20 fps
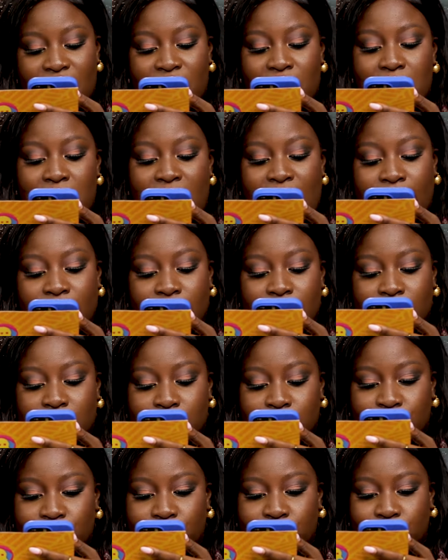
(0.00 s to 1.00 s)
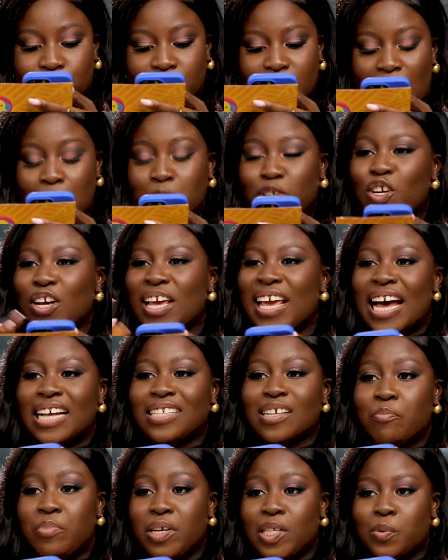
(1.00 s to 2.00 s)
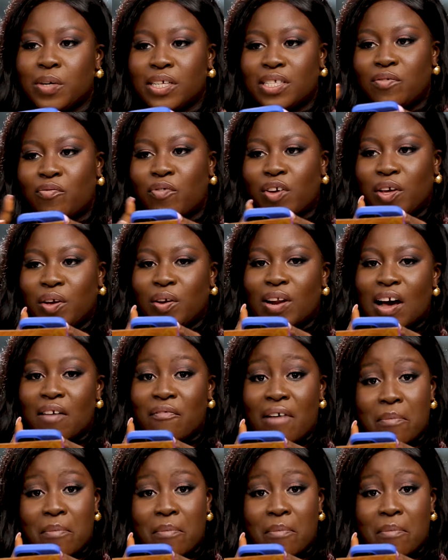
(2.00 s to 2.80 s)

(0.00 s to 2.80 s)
Never mind. I'm sure he has a beat waiting for you now.